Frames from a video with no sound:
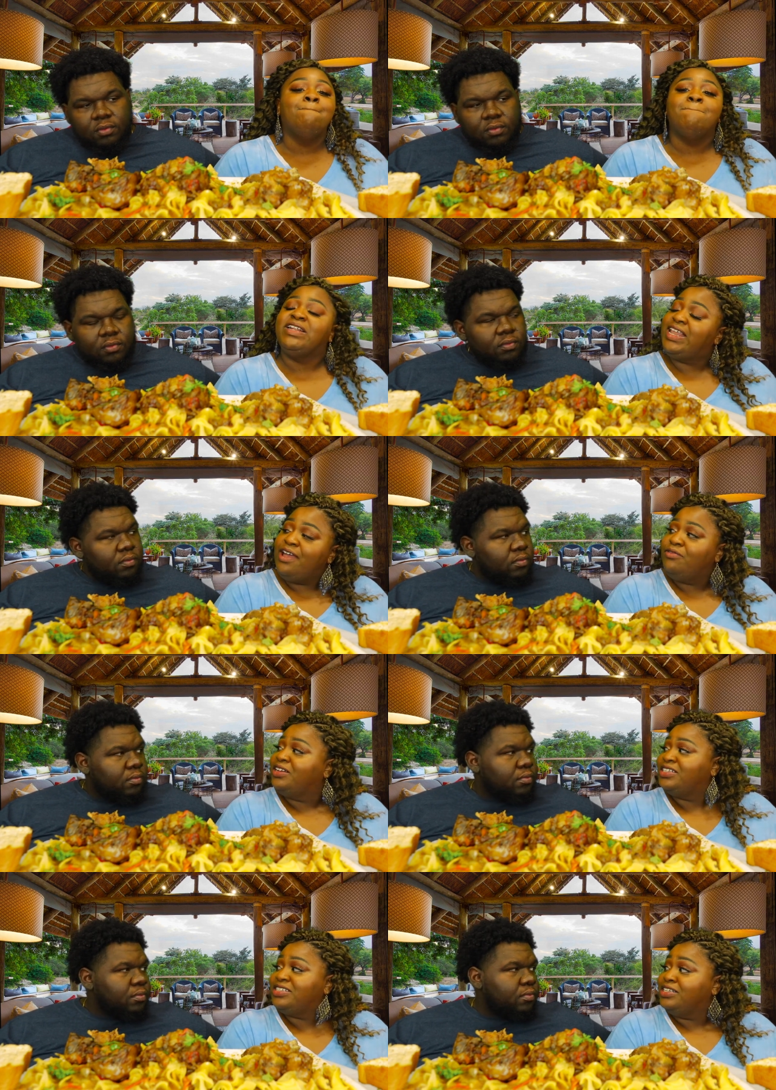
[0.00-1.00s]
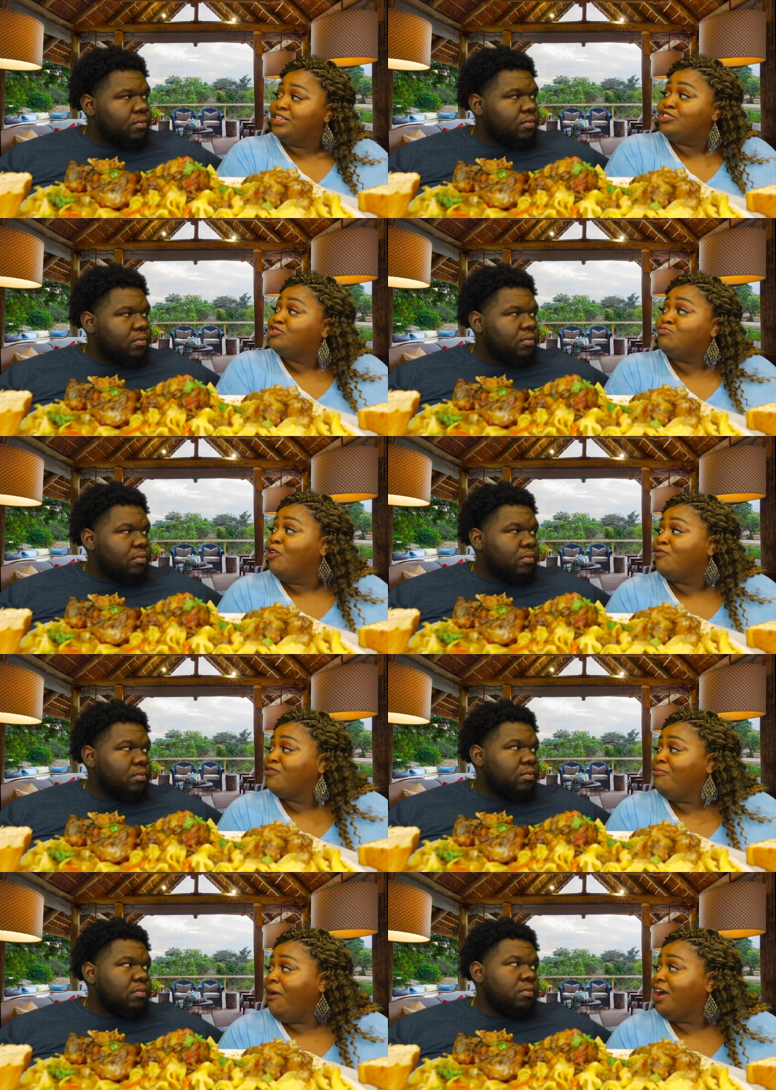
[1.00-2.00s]
Speaker 1: But they would have seen the smoke
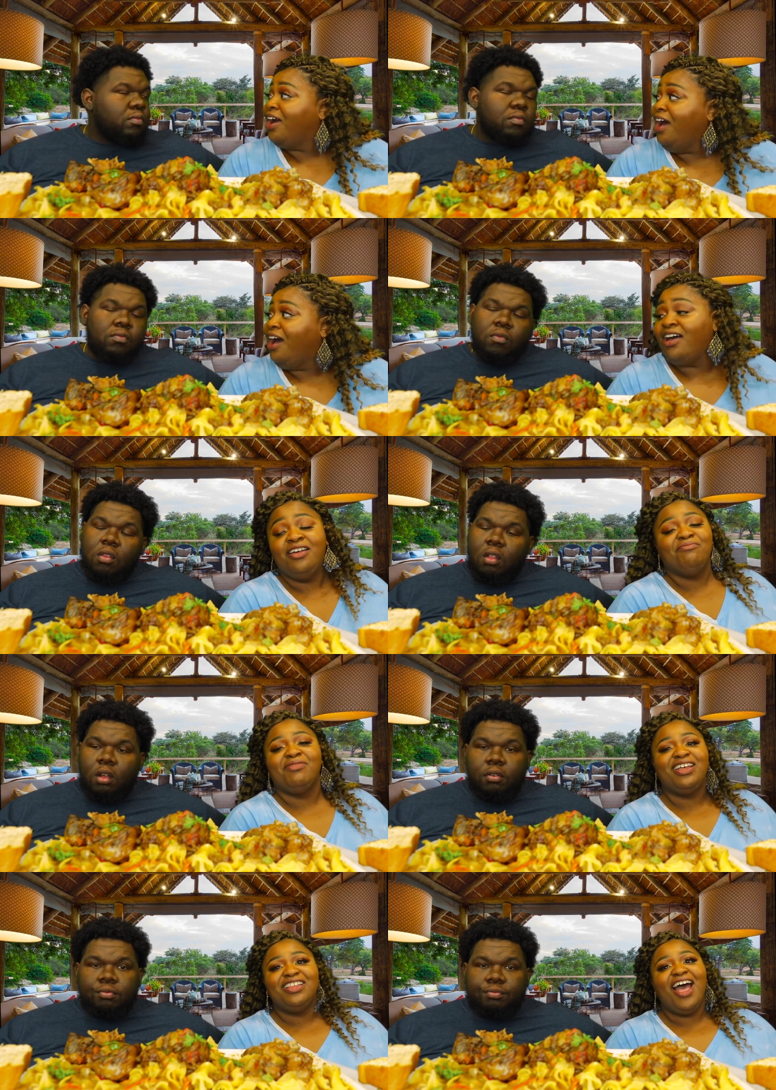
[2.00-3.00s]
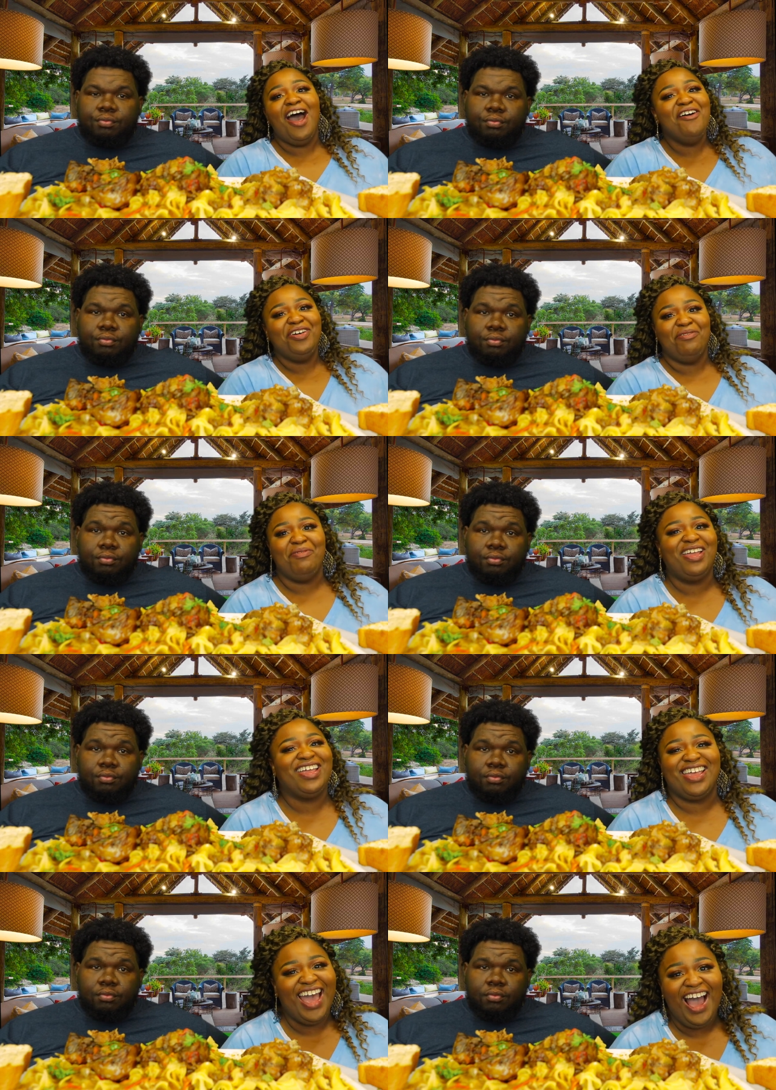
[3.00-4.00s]
from my car because I would have
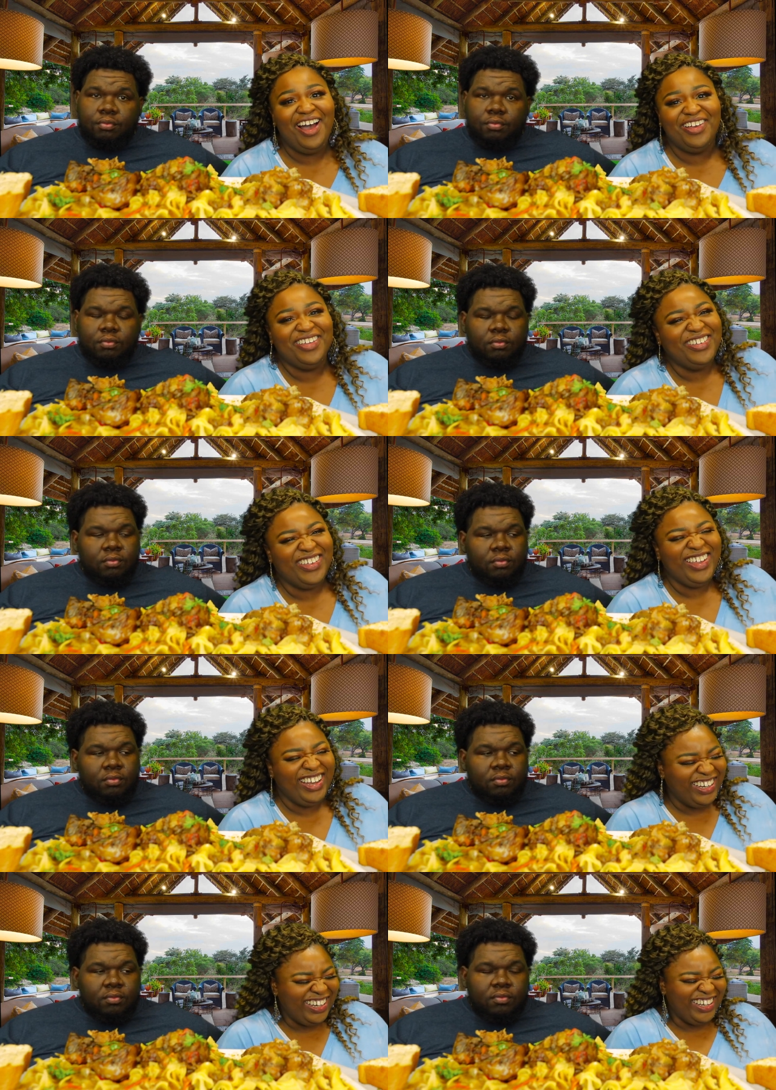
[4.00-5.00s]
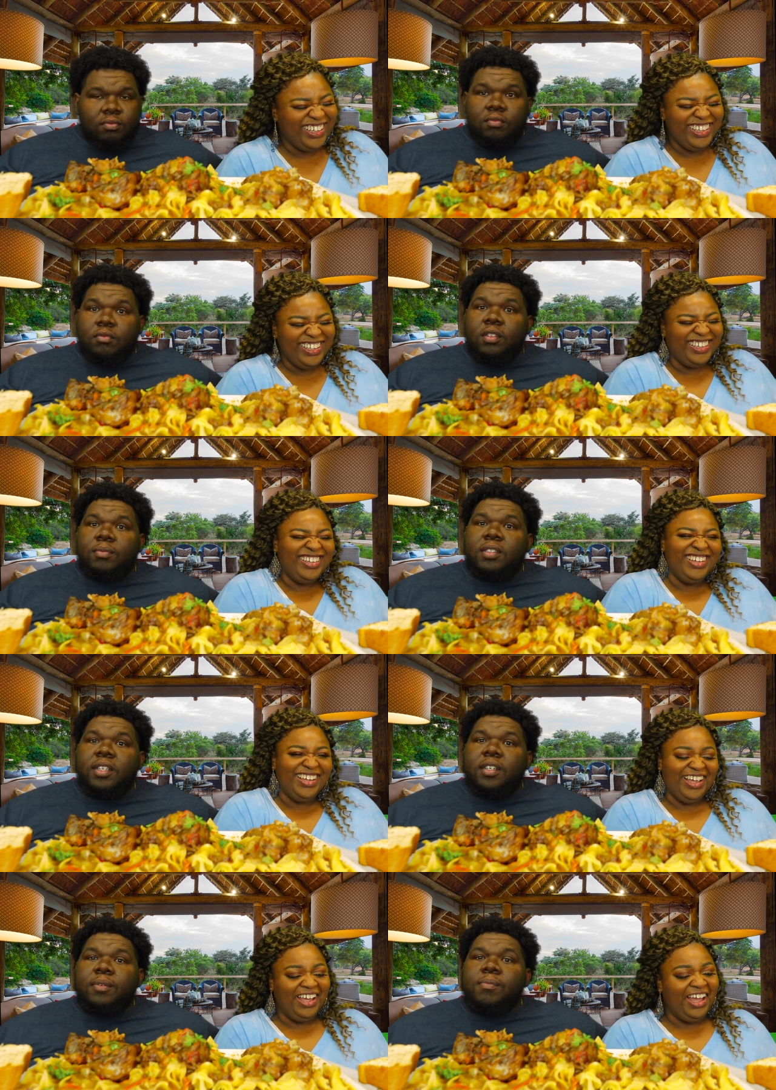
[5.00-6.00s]
been gone.
Speaker 2: Let me
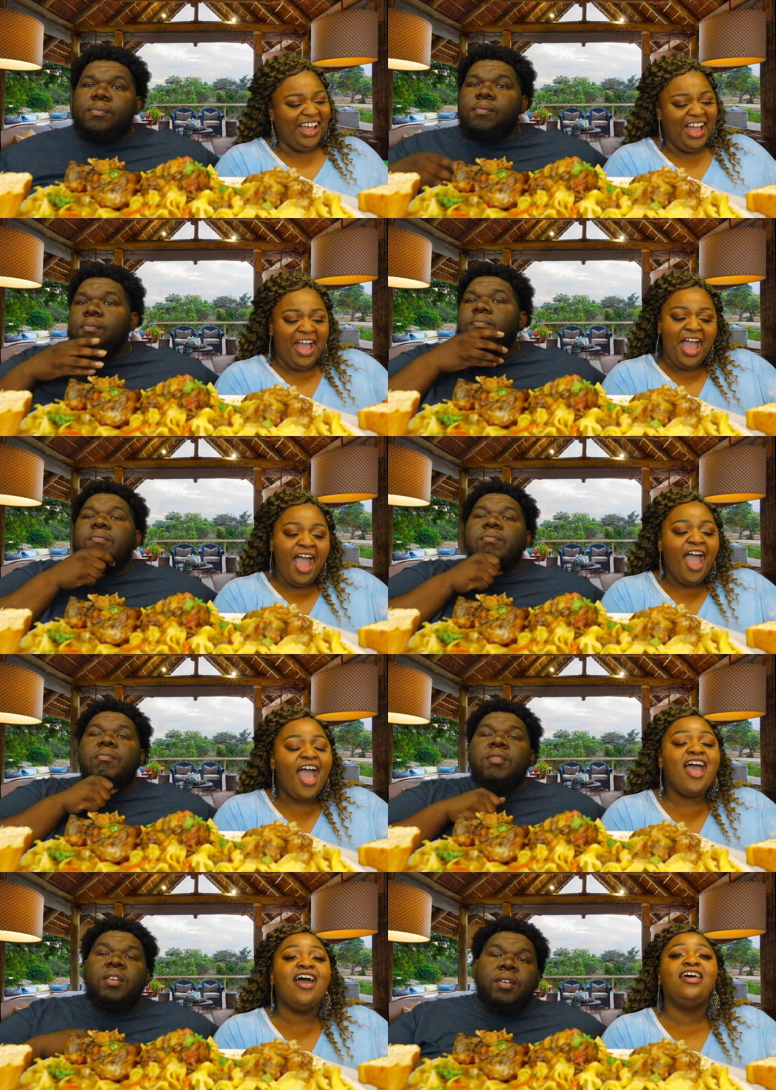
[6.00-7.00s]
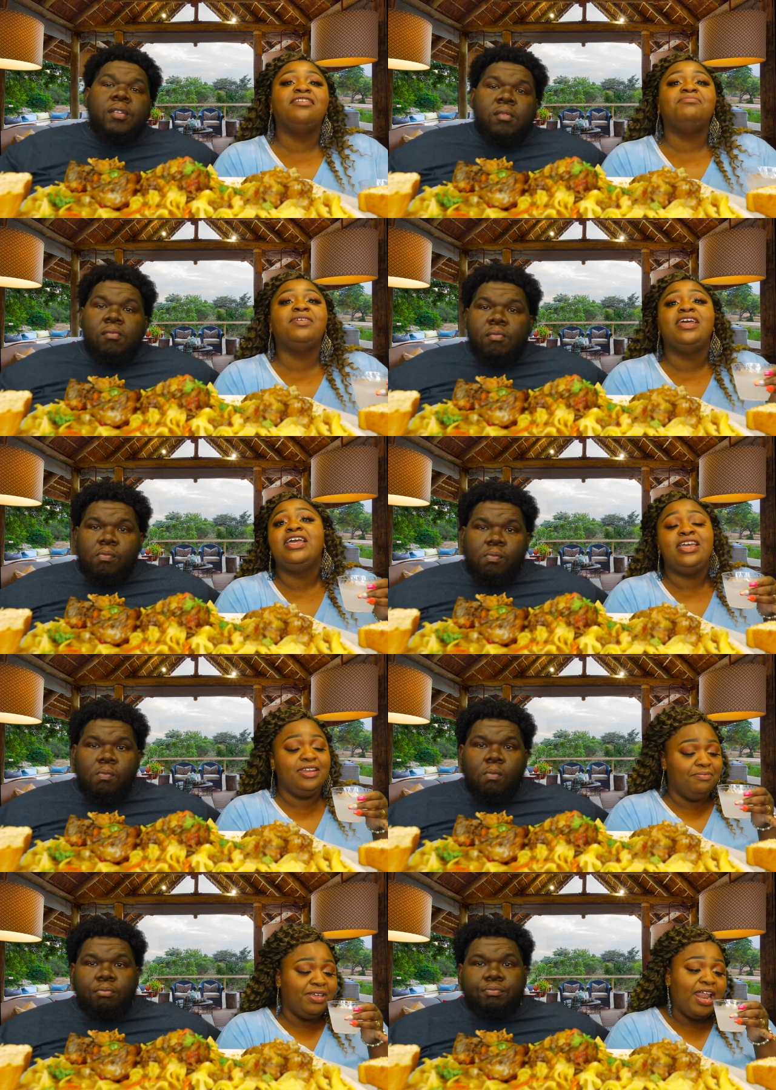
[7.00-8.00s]
tell you,
Speaker 1: I'd have been. He'd
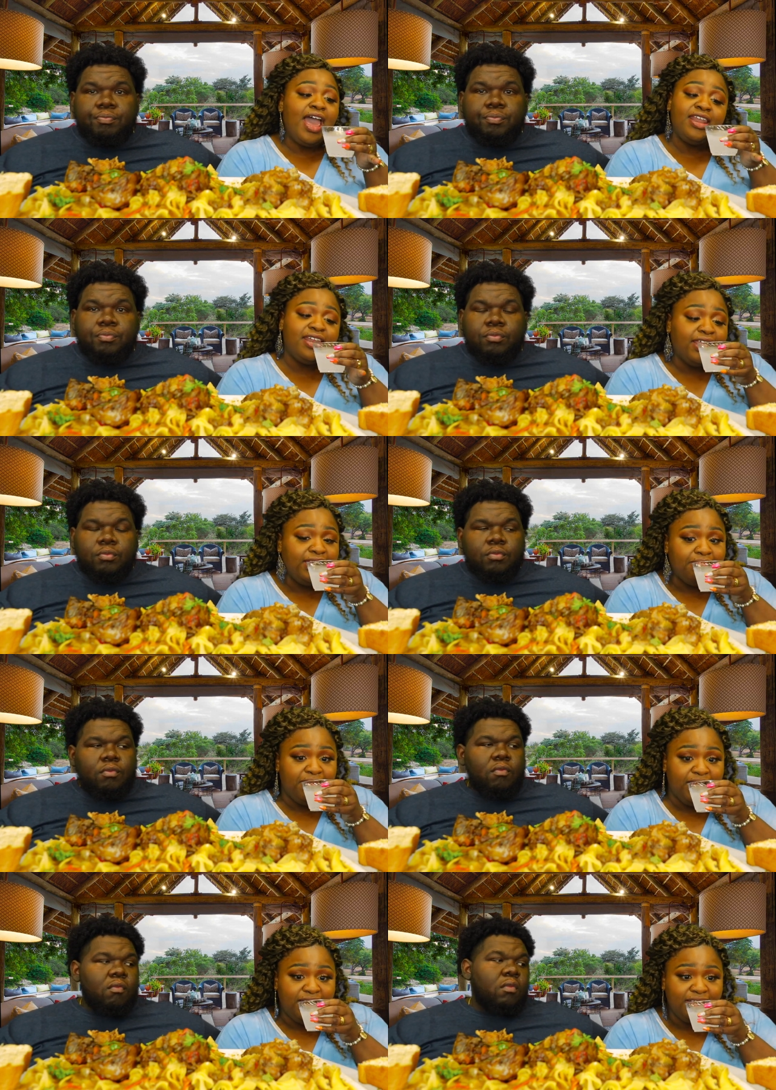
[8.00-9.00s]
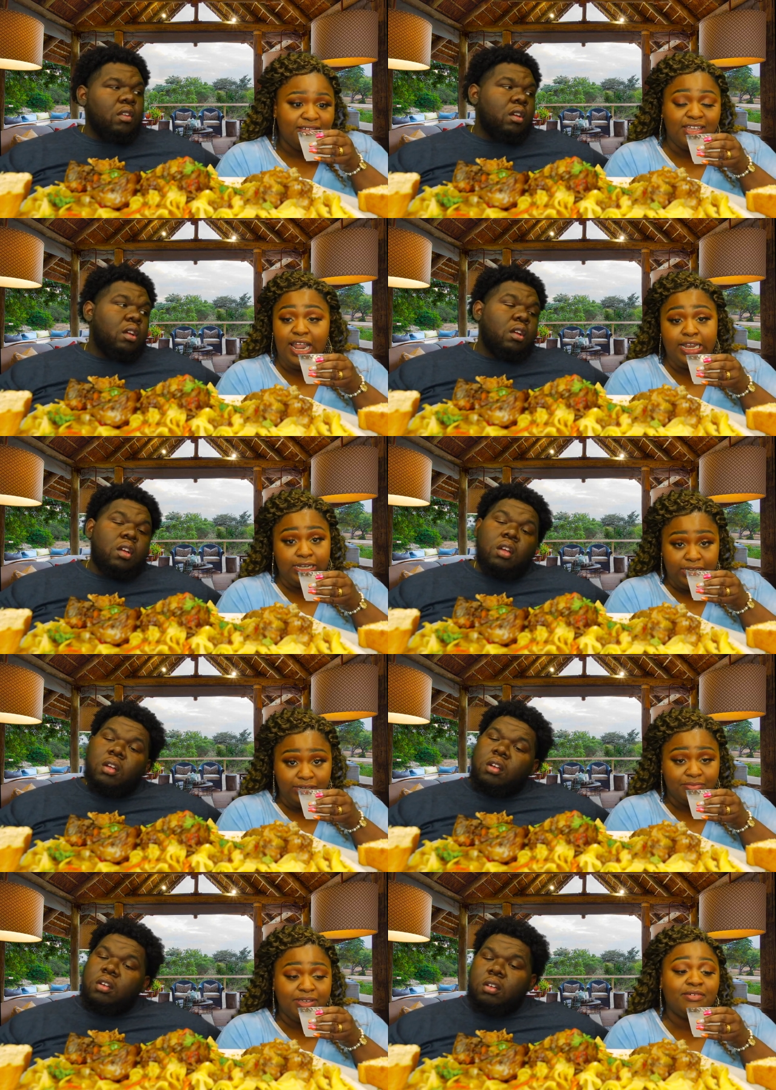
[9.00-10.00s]
have been out of that little money. It ain't a
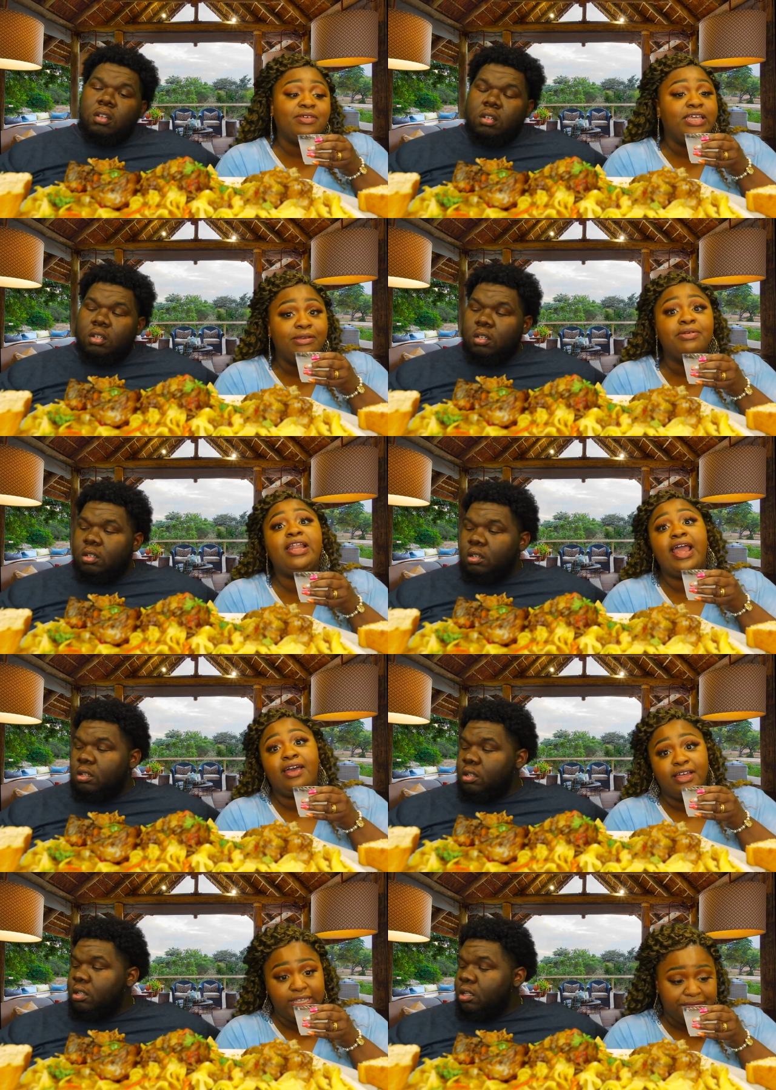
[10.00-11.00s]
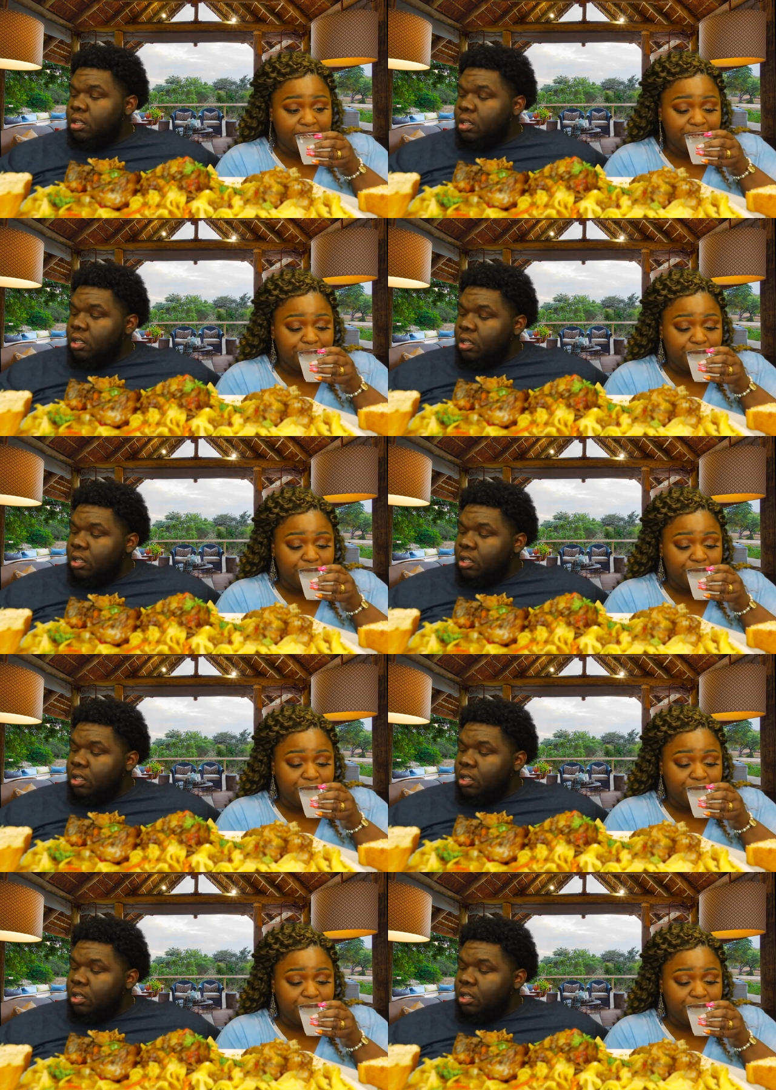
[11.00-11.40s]
little bit, but he'd have been out of it.